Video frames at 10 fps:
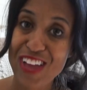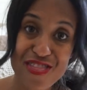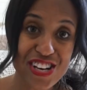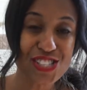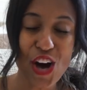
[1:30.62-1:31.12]

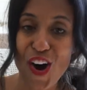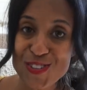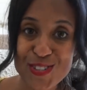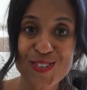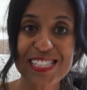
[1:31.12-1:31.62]
this
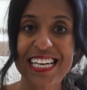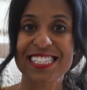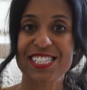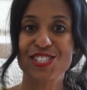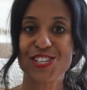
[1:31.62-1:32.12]
also
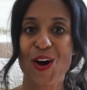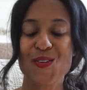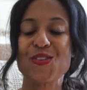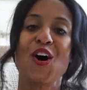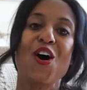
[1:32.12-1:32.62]
sets the
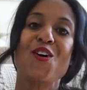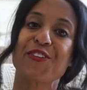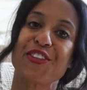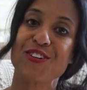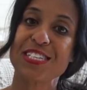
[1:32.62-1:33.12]
tone
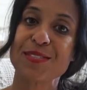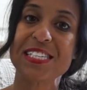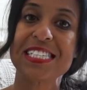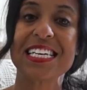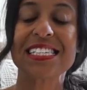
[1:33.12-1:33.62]
for the
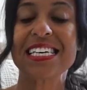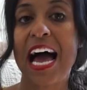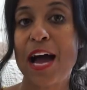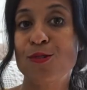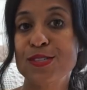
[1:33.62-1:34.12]
Christmas season.
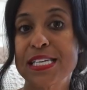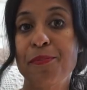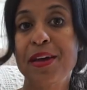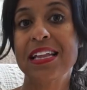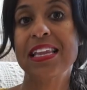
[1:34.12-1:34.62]
I will
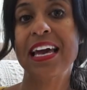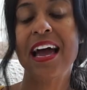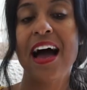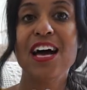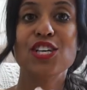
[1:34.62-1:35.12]

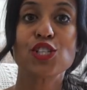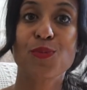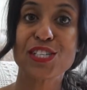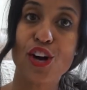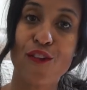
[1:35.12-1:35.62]
typically
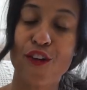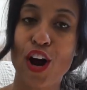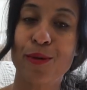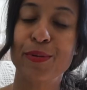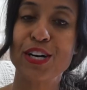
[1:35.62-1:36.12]
switch over
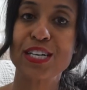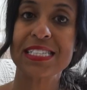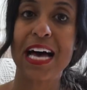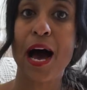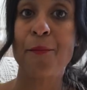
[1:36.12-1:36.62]
our
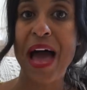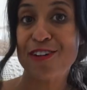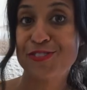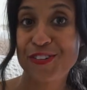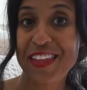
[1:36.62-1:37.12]
books um,
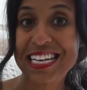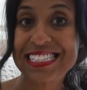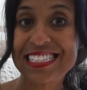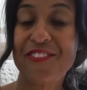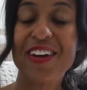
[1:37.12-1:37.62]
after
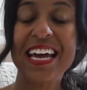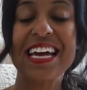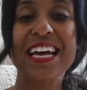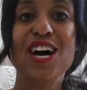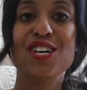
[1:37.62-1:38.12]

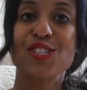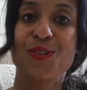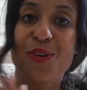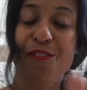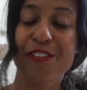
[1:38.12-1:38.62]
Thanksgiving to
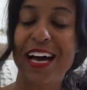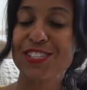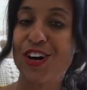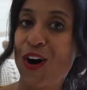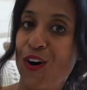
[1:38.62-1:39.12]

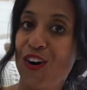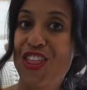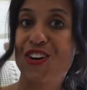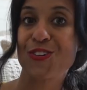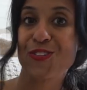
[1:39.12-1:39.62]
reflect all
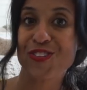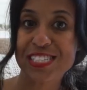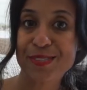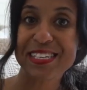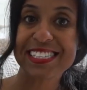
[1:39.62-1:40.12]
the
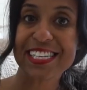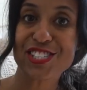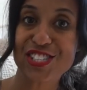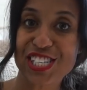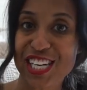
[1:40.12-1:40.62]
Christmas
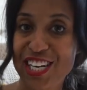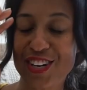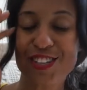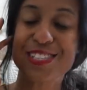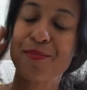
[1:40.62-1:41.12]

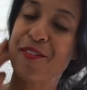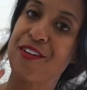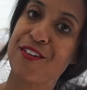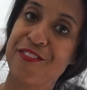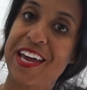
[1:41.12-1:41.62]
cheer, some of
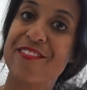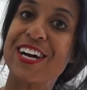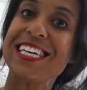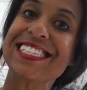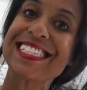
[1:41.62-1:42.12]
our
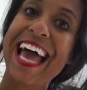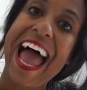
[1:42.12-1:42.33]
favorites.